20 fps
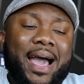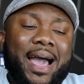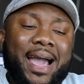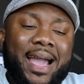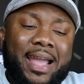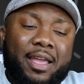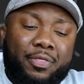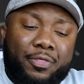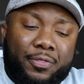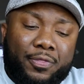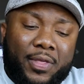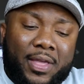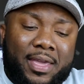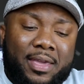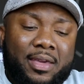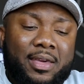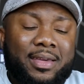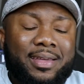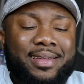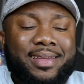I
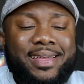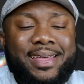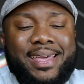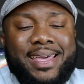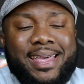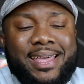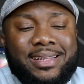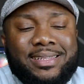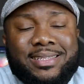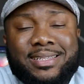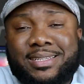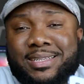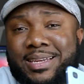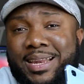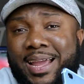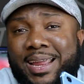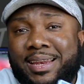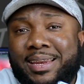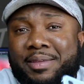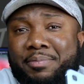think it's
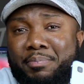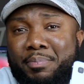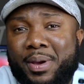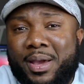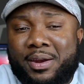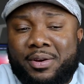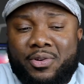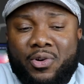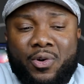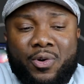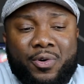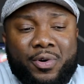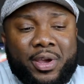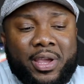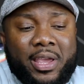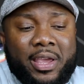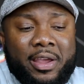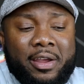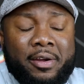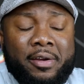slightly better on
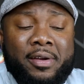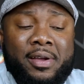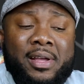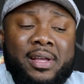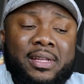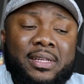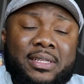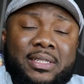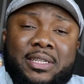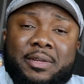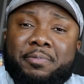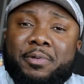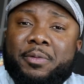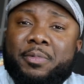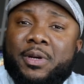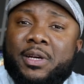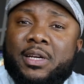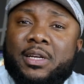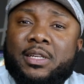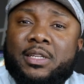here simply
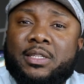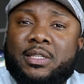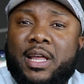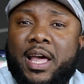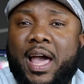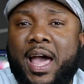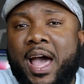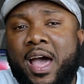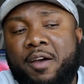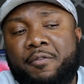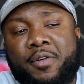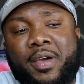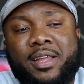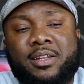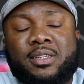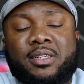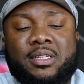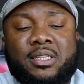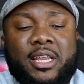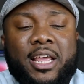because I've
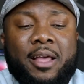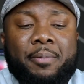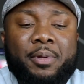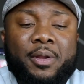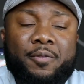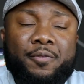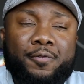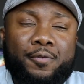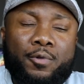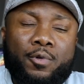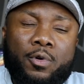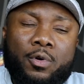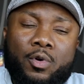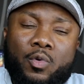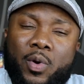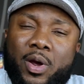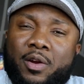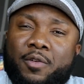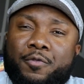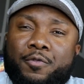had this tablet for
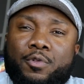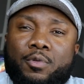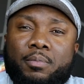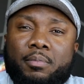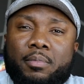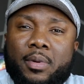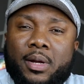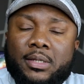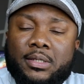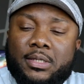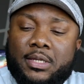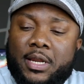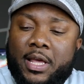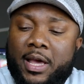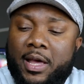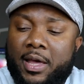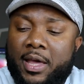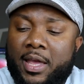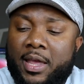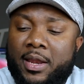quite a few months
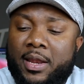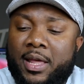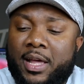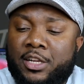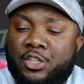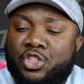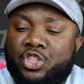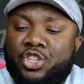now, and I